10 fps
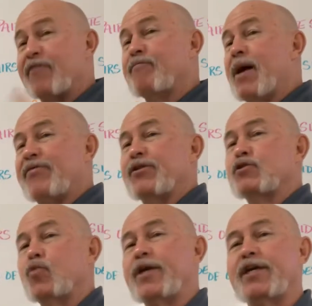methods
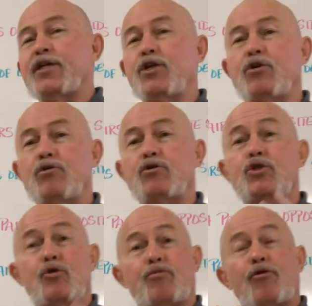we can use
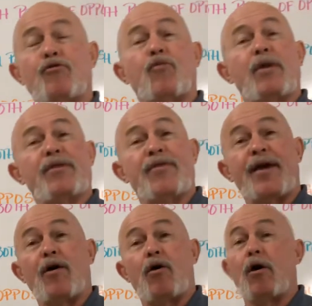to prove whether they
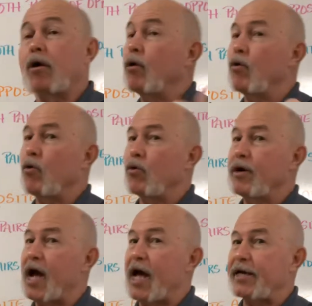are or
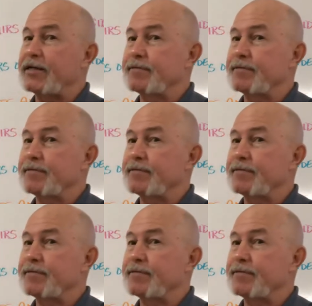not.